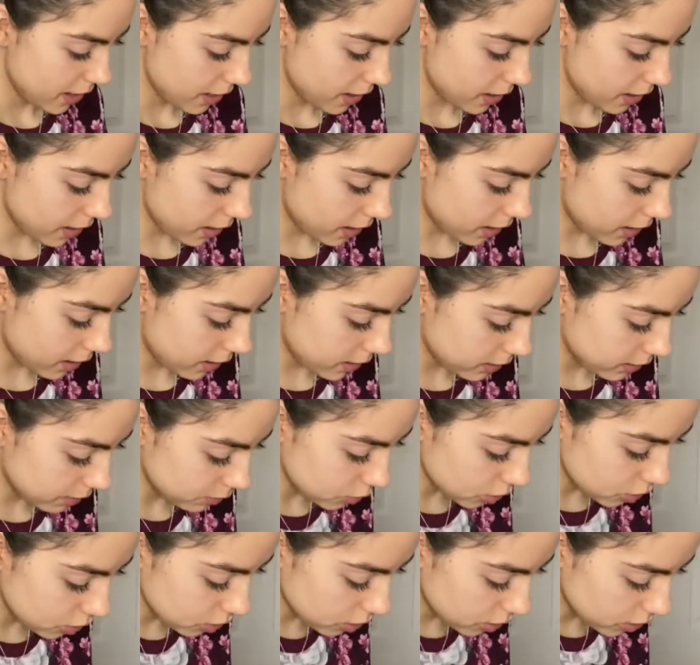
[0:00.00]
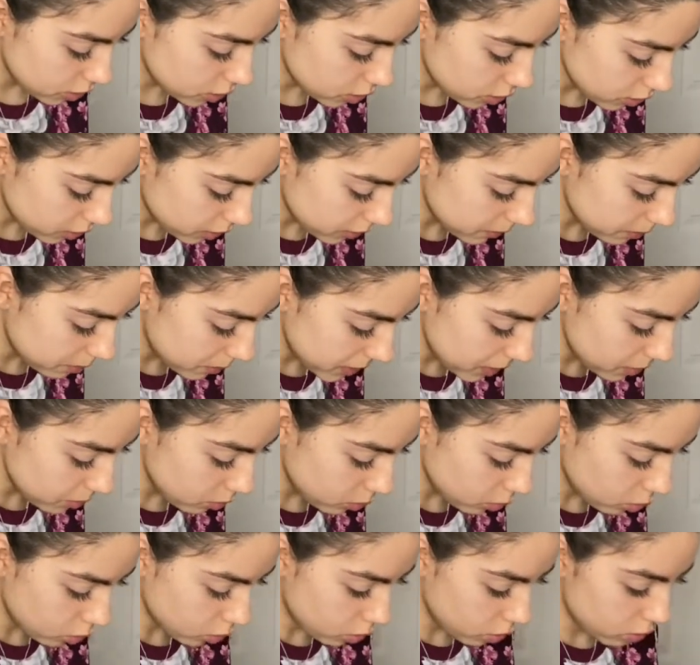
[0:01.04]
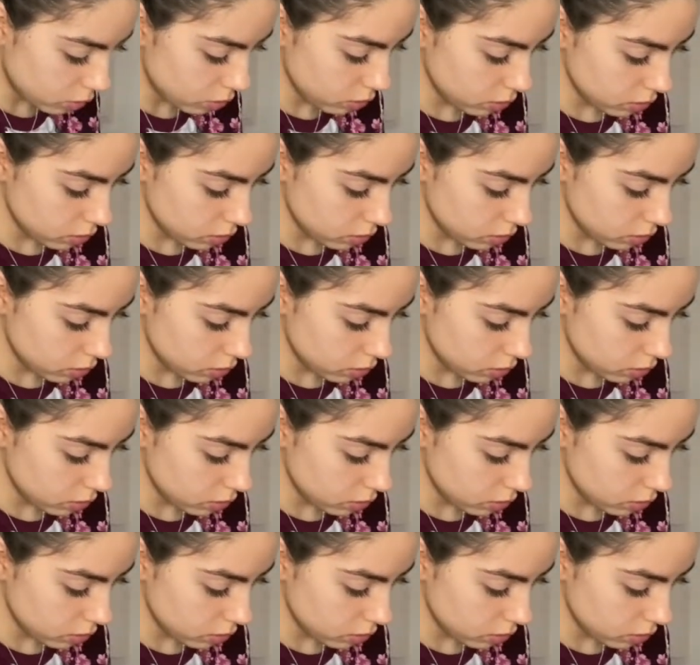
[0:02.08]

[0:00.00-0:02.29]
And I'm just going to do a bit more.